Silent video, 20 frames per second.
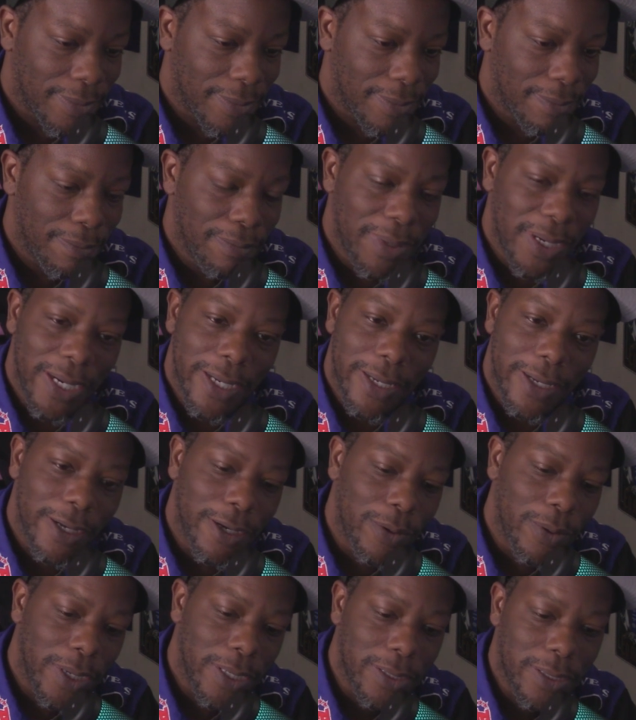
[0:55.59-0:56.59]
But the
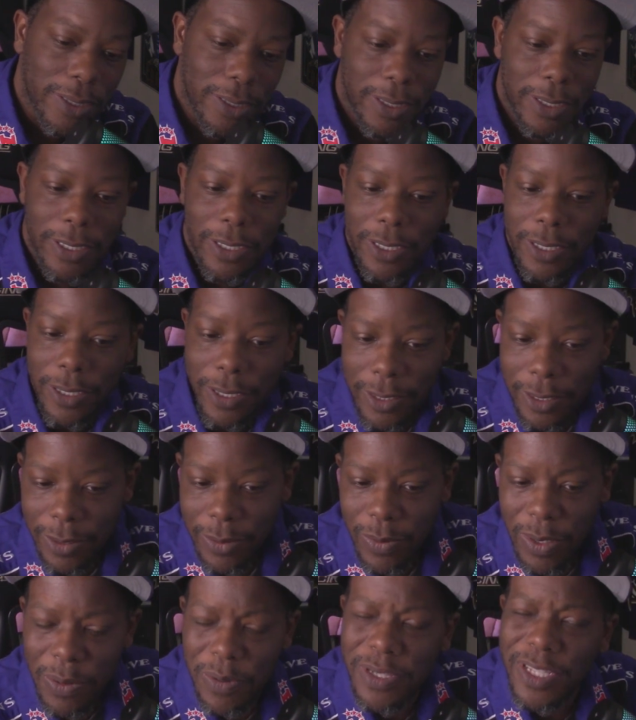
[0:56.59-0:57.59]
question is,
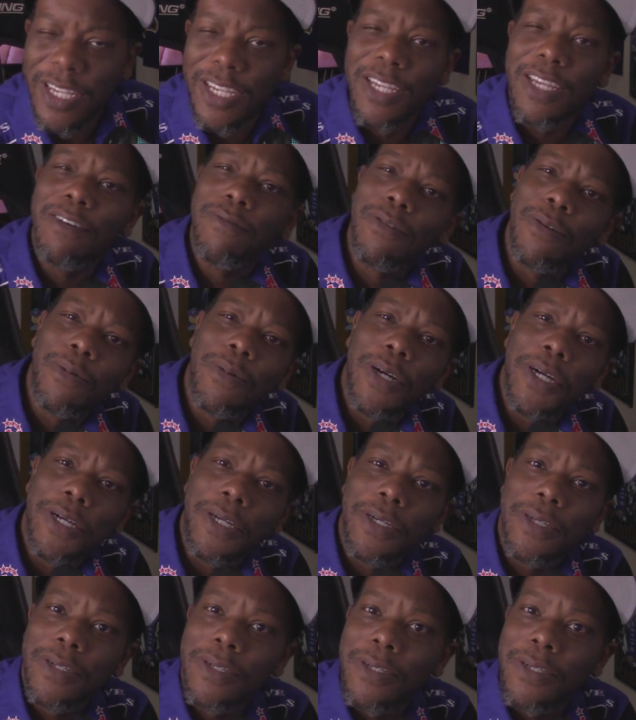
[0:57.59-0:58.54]
what would they give away?